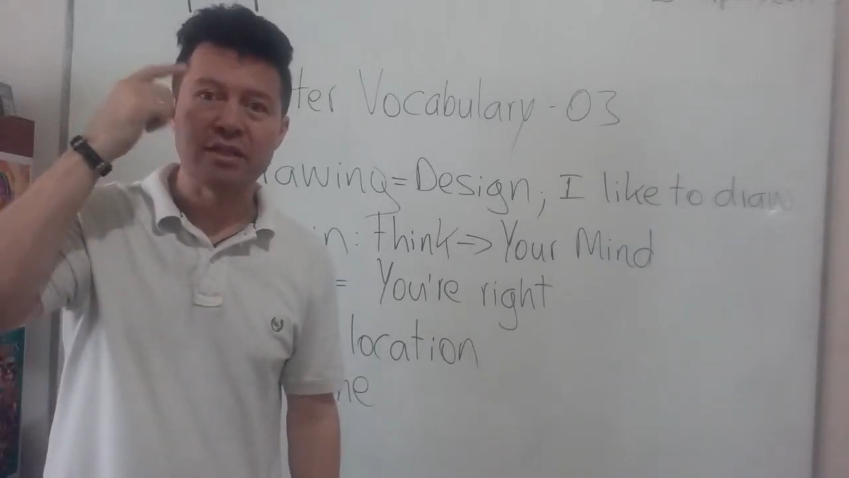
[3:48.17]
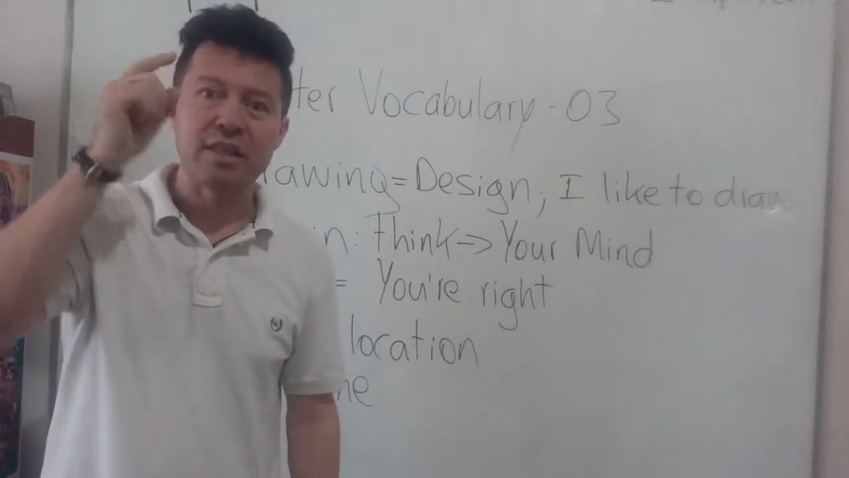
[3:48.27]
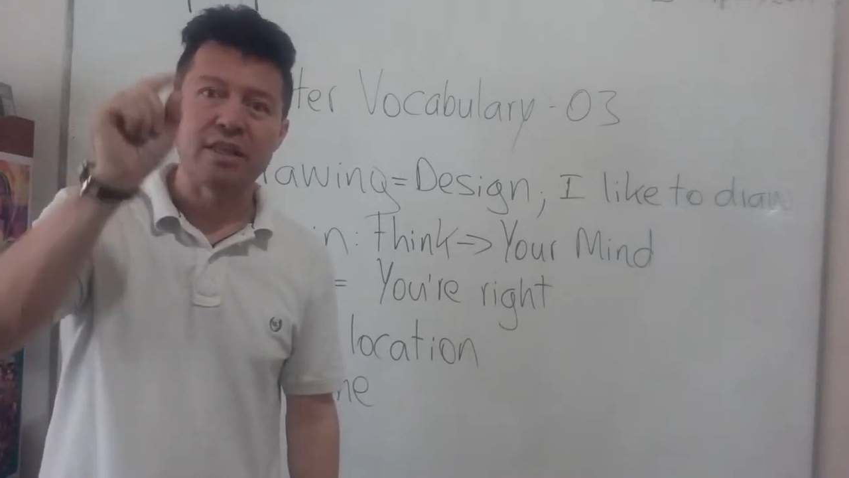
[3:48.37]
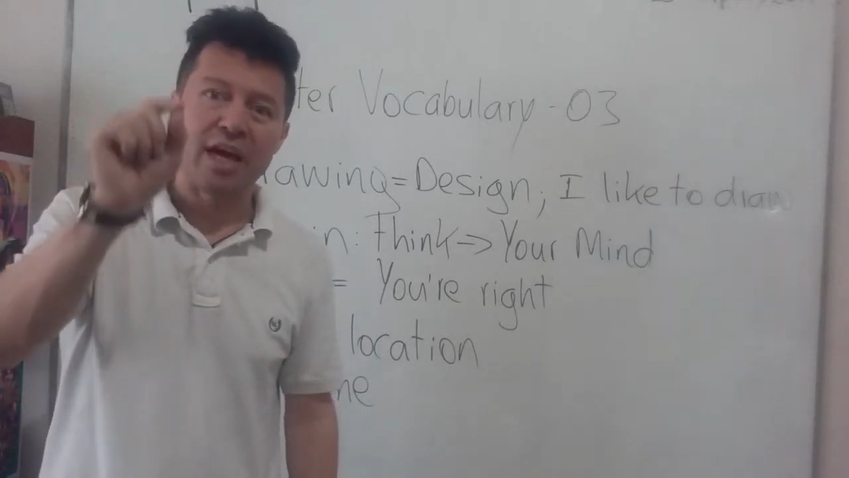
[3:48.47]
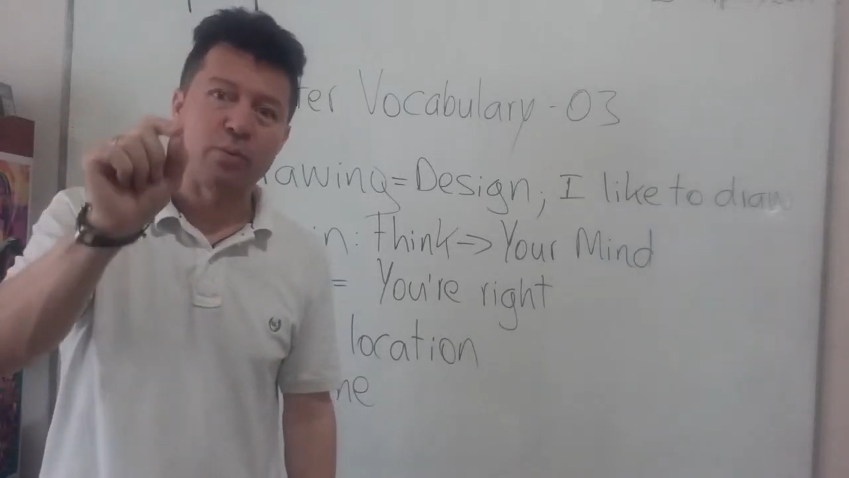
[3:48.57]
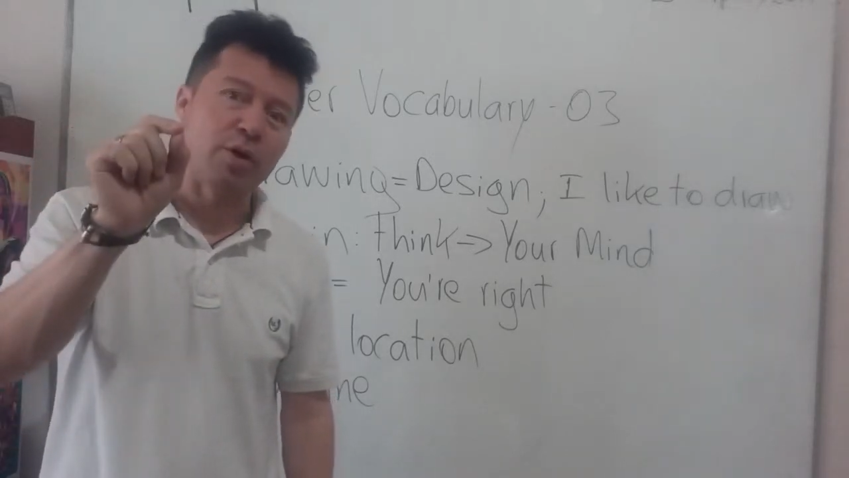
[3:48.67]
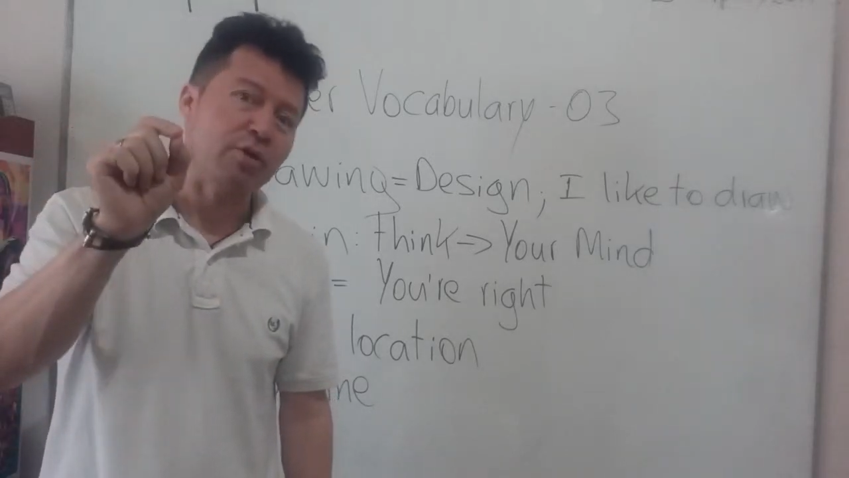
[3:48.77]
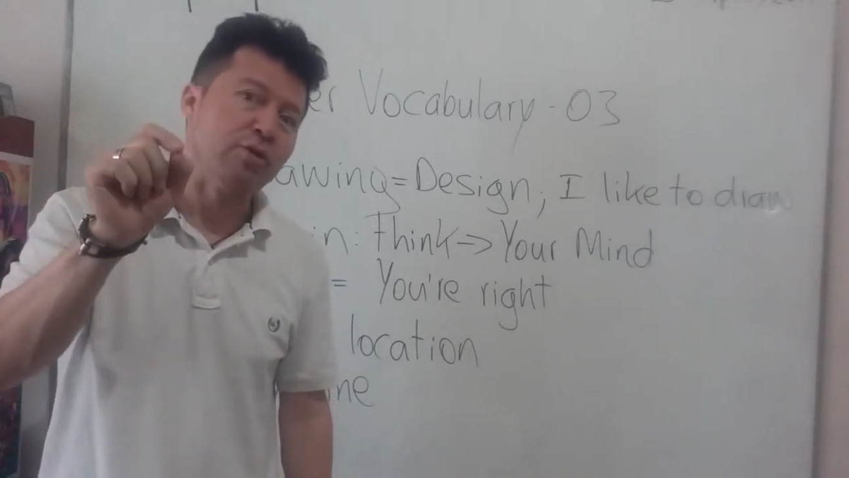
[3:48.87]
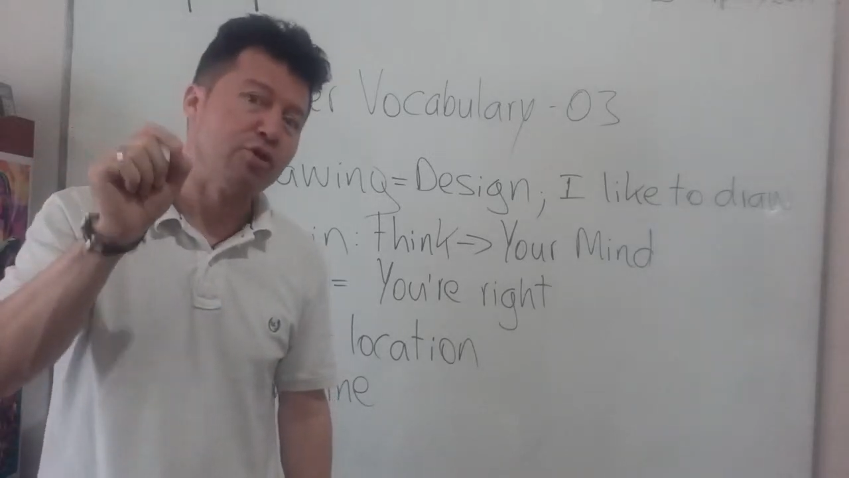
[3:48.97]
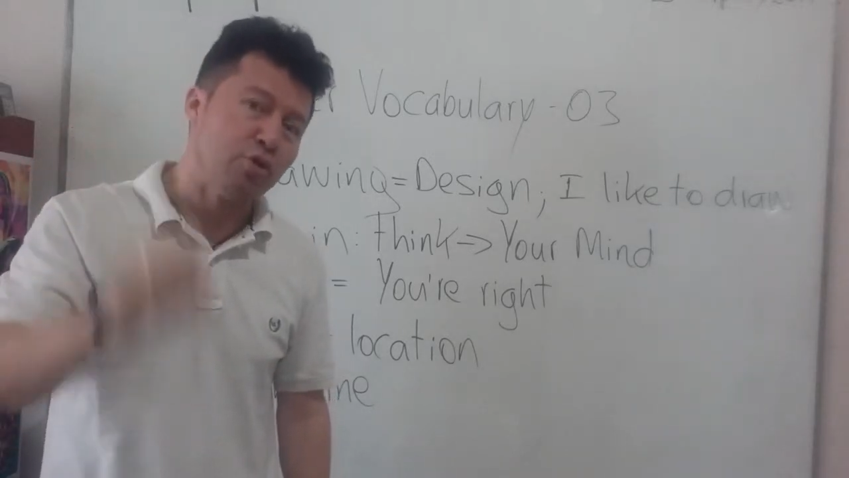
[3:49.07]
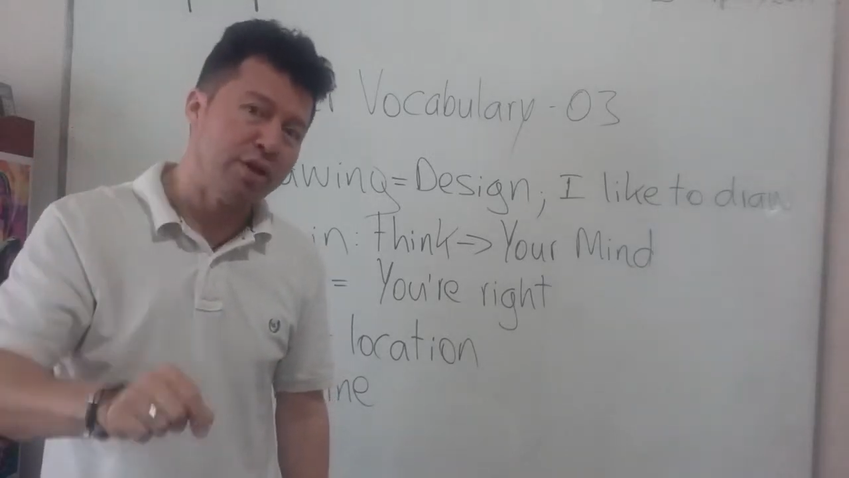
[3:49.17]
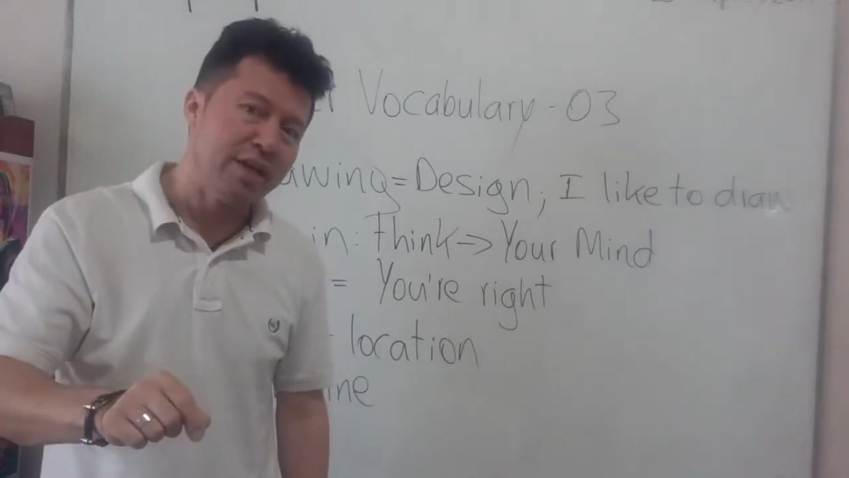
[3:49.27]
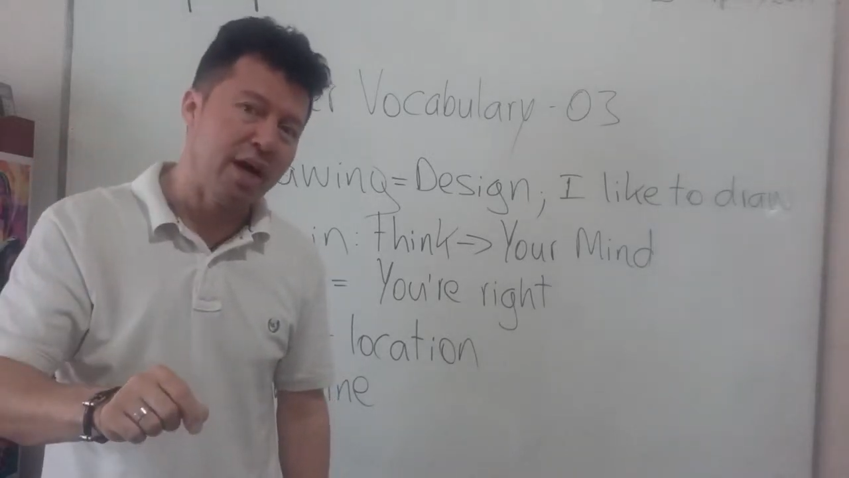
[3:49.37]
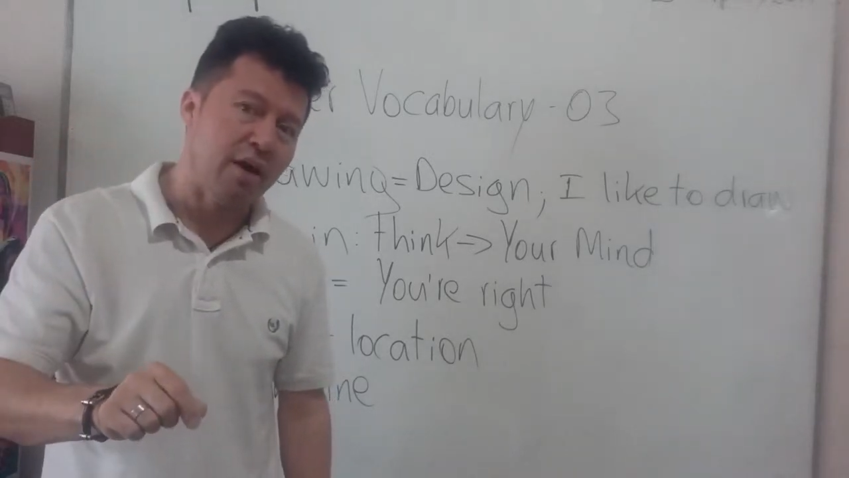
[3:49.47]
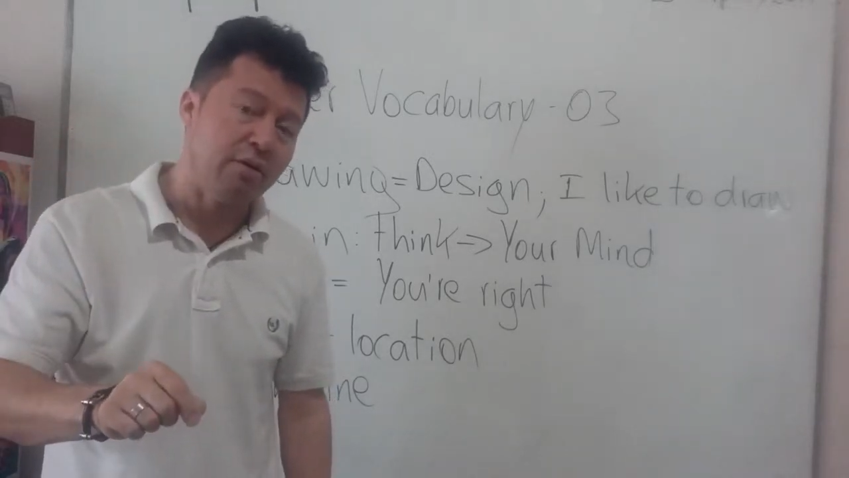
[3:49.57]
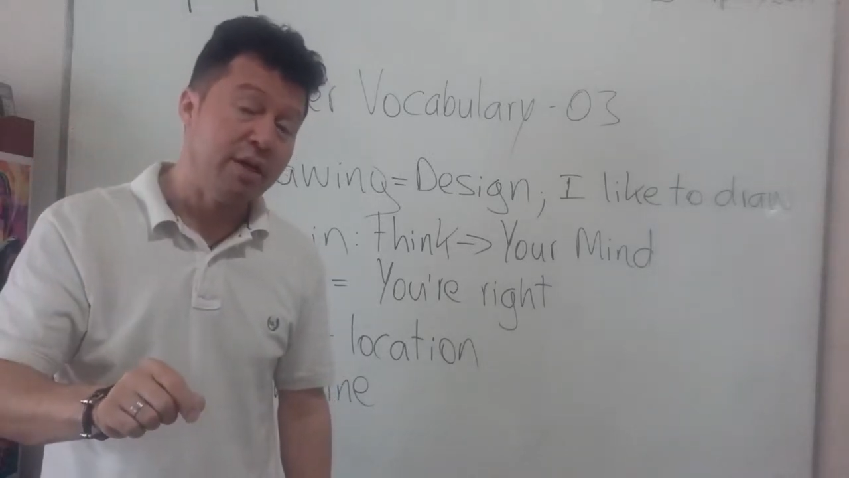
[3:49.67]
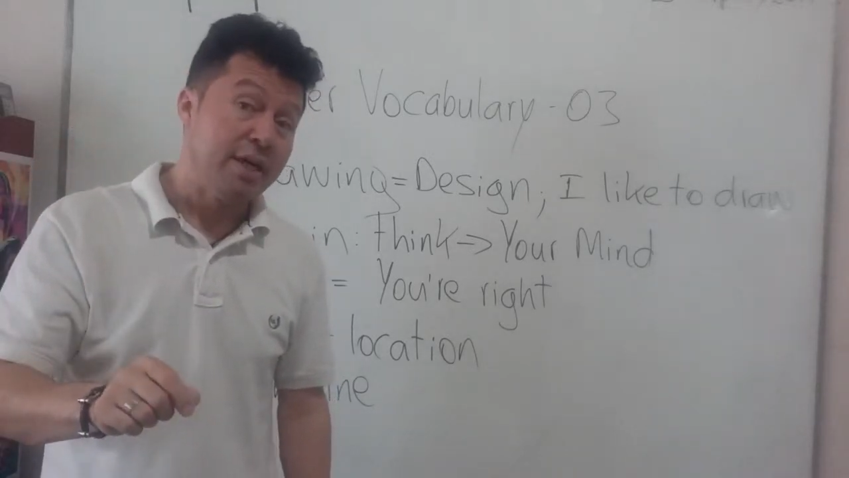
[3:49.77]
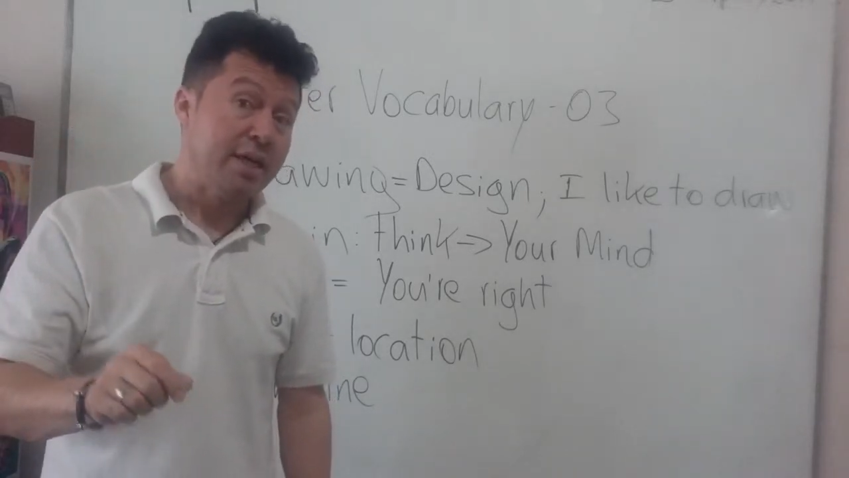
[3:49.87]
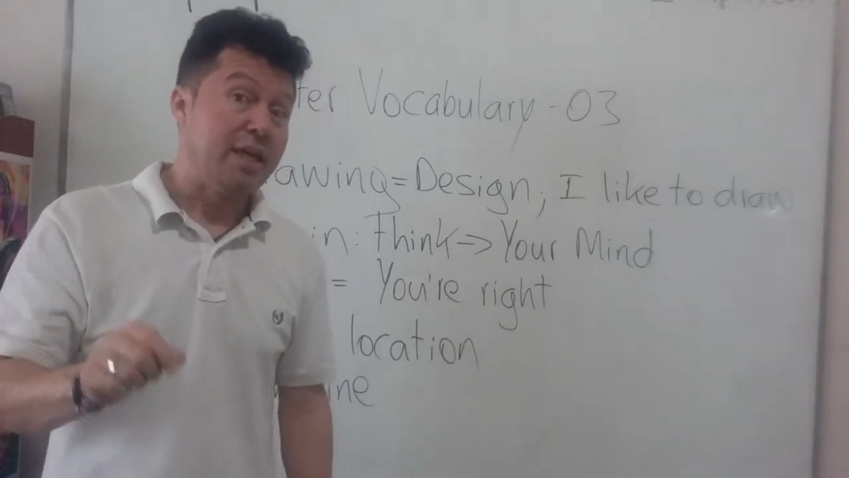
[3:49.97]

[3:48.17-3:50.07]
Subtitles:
that what you're doing now